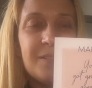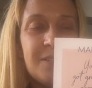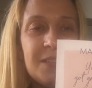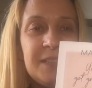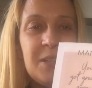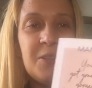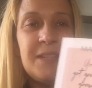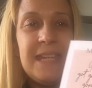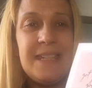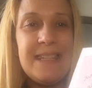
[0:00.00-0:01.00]
So
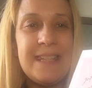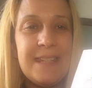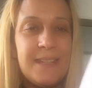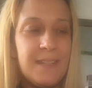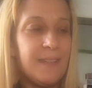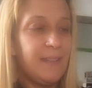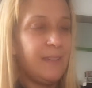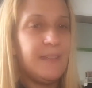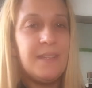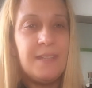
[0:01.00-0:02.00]
neat.
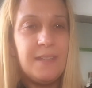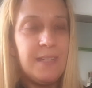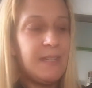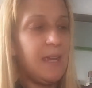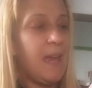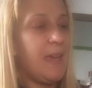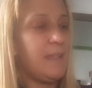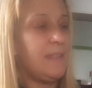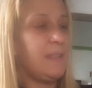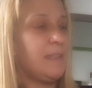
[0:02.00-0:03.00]
It
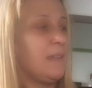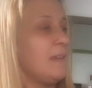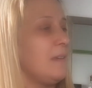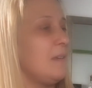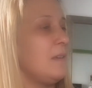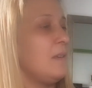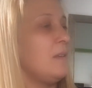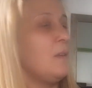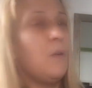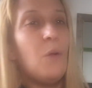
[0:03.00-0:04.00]
has
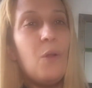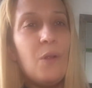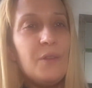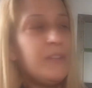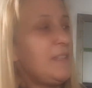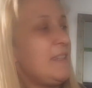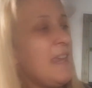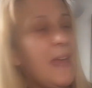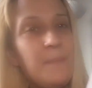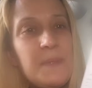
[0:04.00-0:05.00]
all the
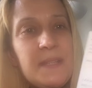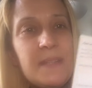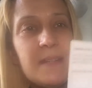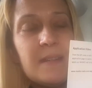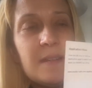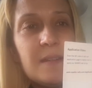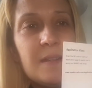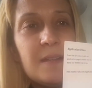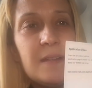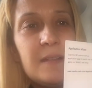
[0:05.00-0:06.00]
steps
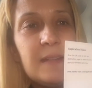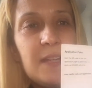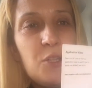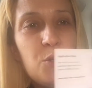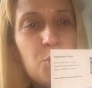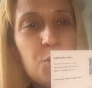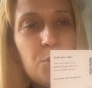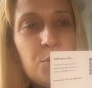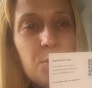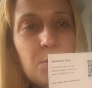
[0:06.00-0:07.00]
that you should
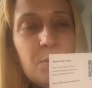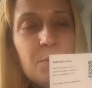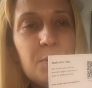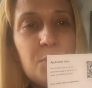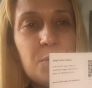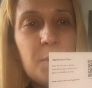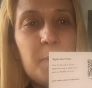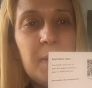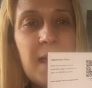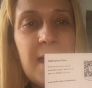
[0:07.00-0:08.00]
do to
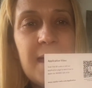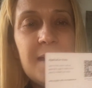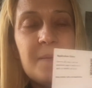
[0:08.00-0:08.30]
apply.